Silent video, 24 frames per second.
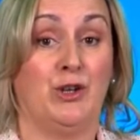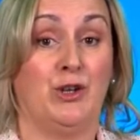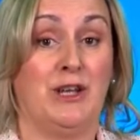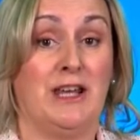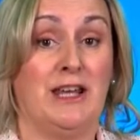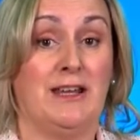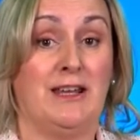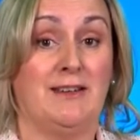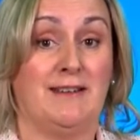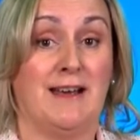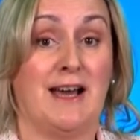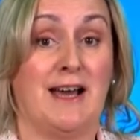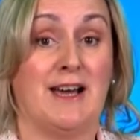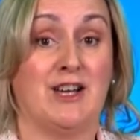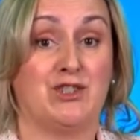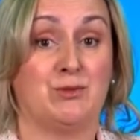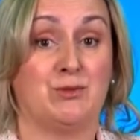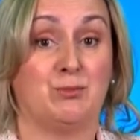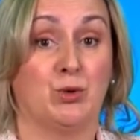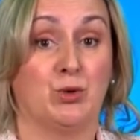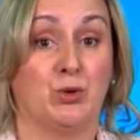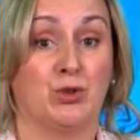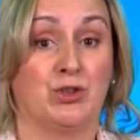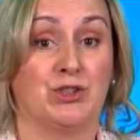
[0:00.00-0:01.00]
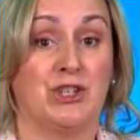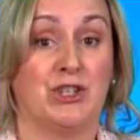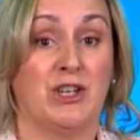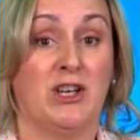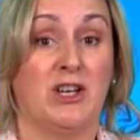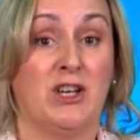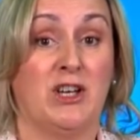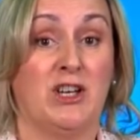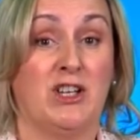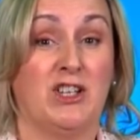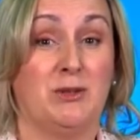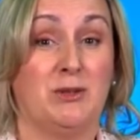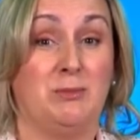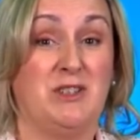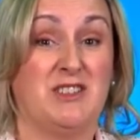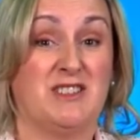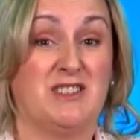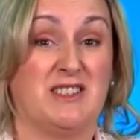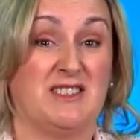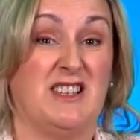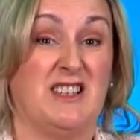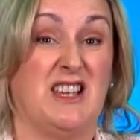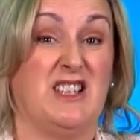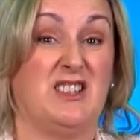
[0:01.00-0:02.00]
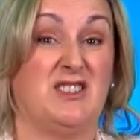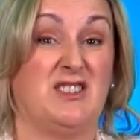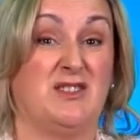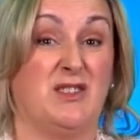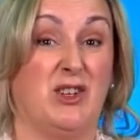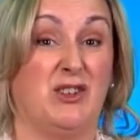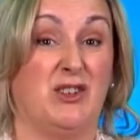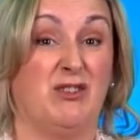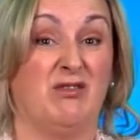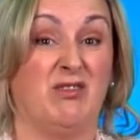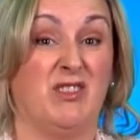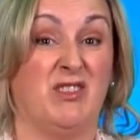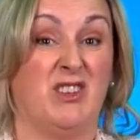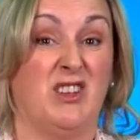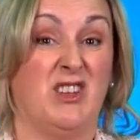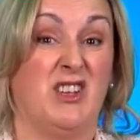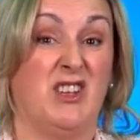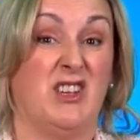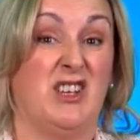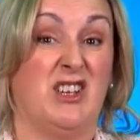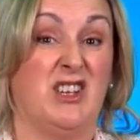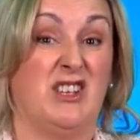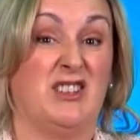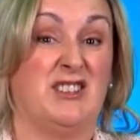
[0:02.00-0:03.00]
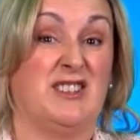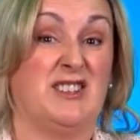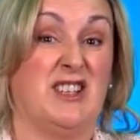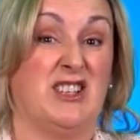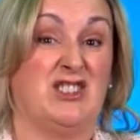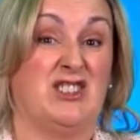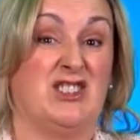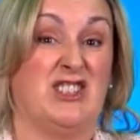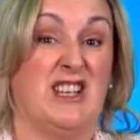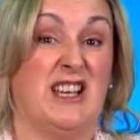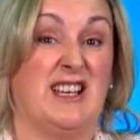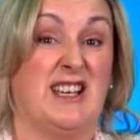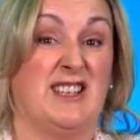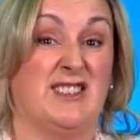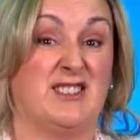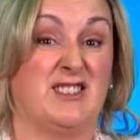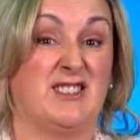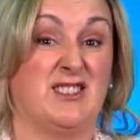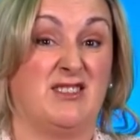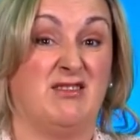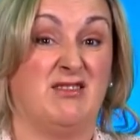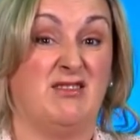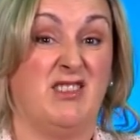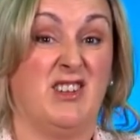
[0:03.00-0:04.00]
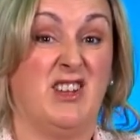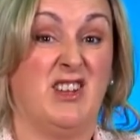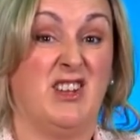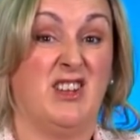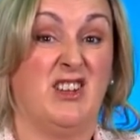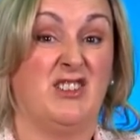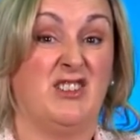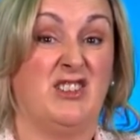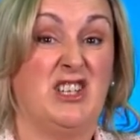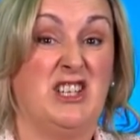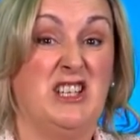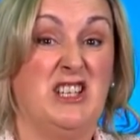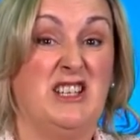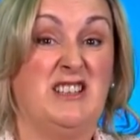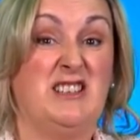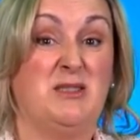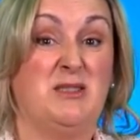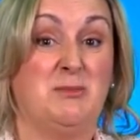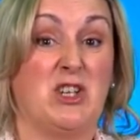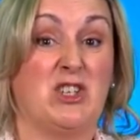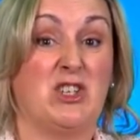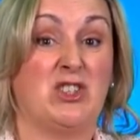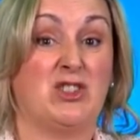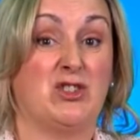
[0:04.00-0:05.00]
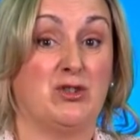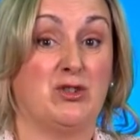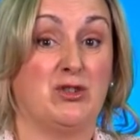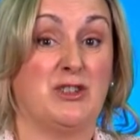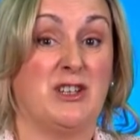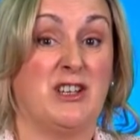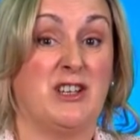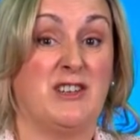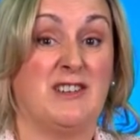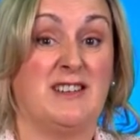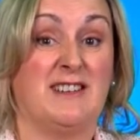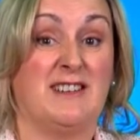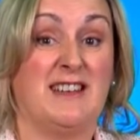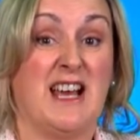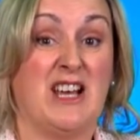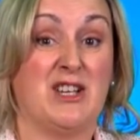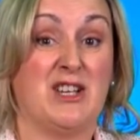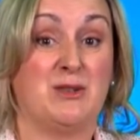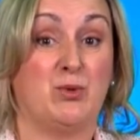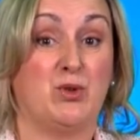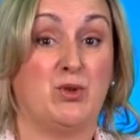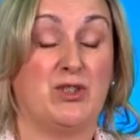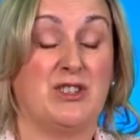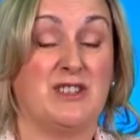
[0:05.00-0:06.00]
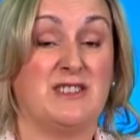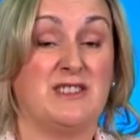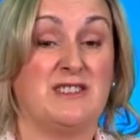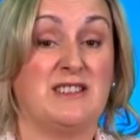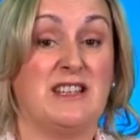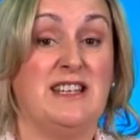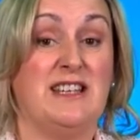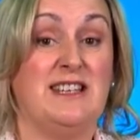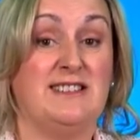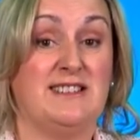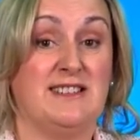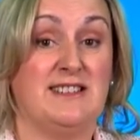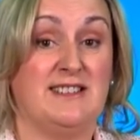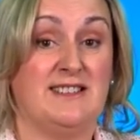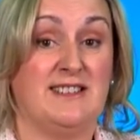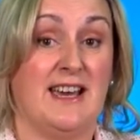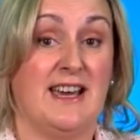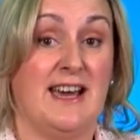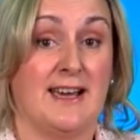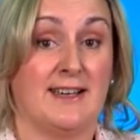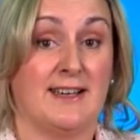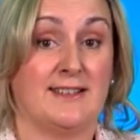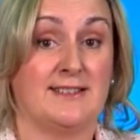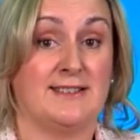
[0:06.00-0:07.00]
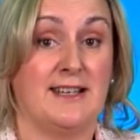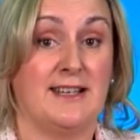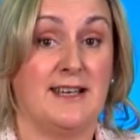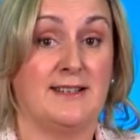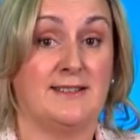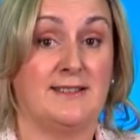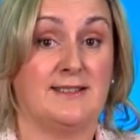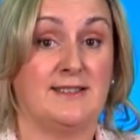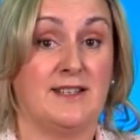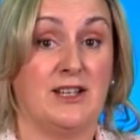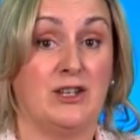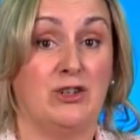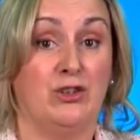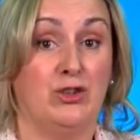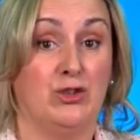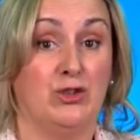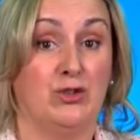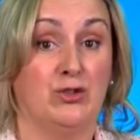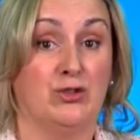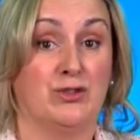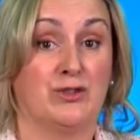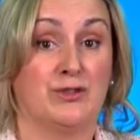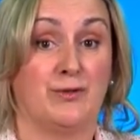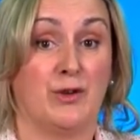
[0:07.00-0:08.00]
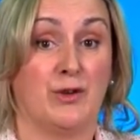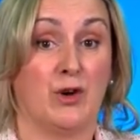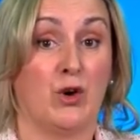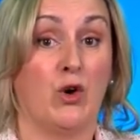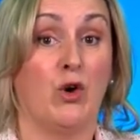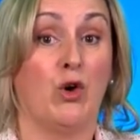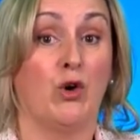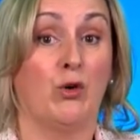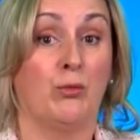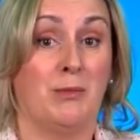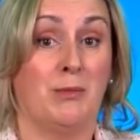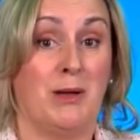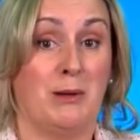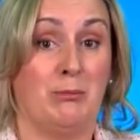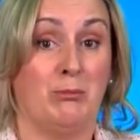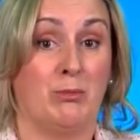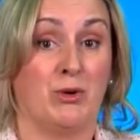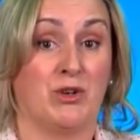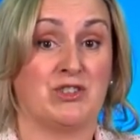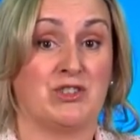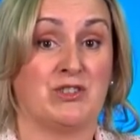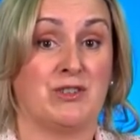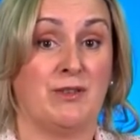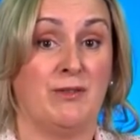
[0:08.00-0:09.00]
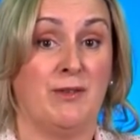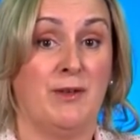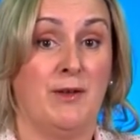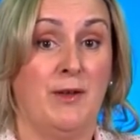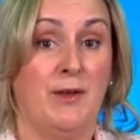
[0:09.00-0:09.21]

UK dashboard to be successful, such as the need to make sure that the dashboard is easy to access and use for all members.